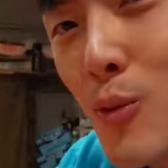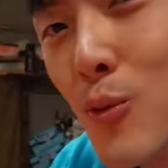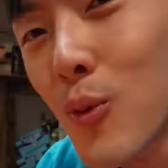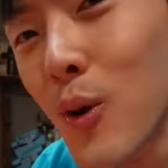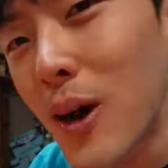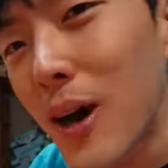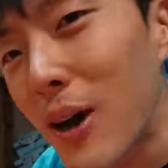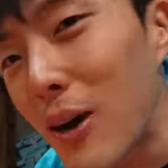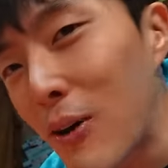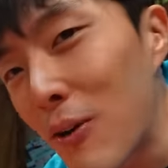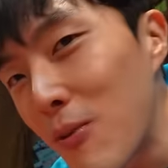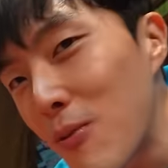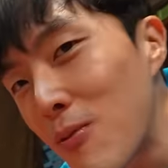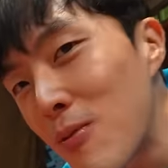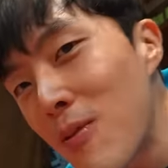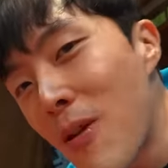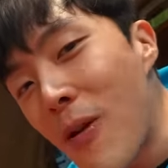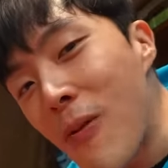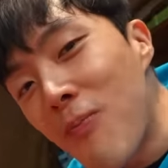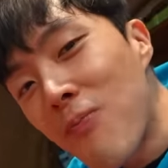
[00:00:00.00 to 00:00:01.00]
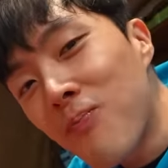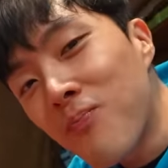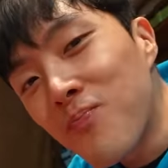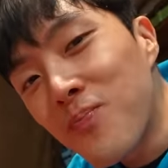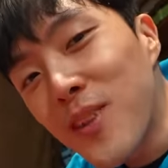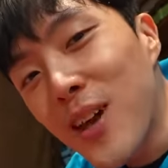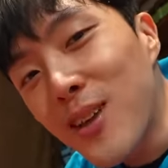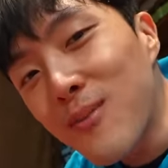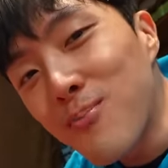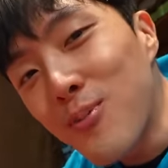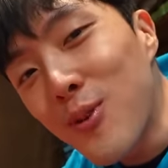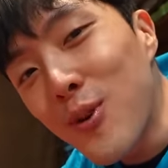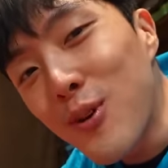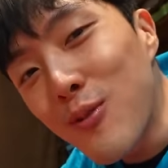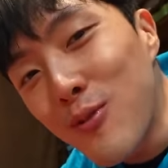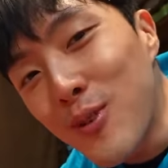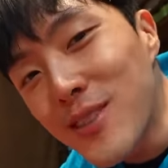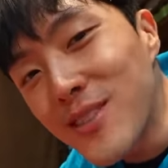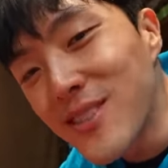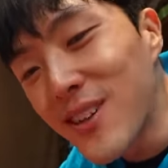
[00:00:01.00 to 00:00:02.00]
Wow, that
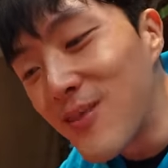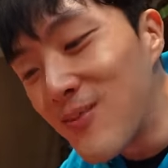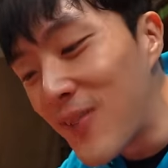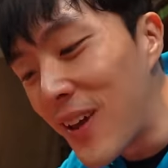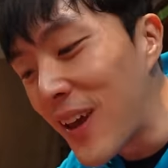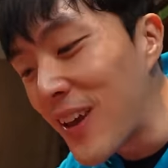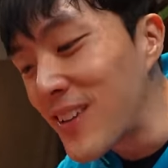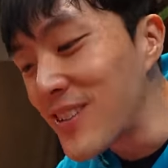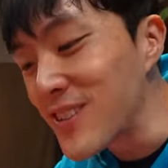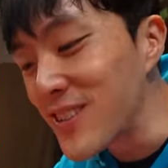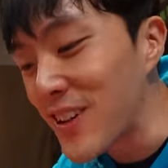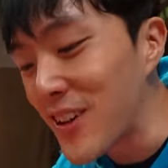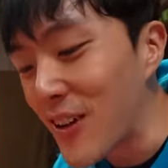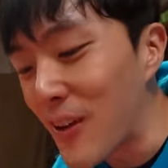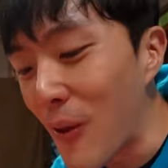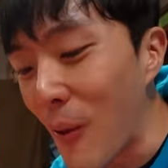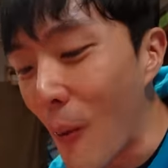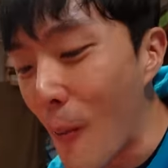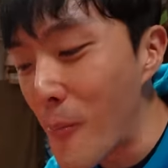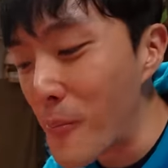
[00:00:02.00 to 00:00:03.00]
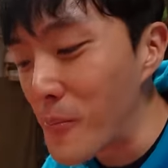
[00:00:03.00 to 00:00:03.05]
pork was amazing.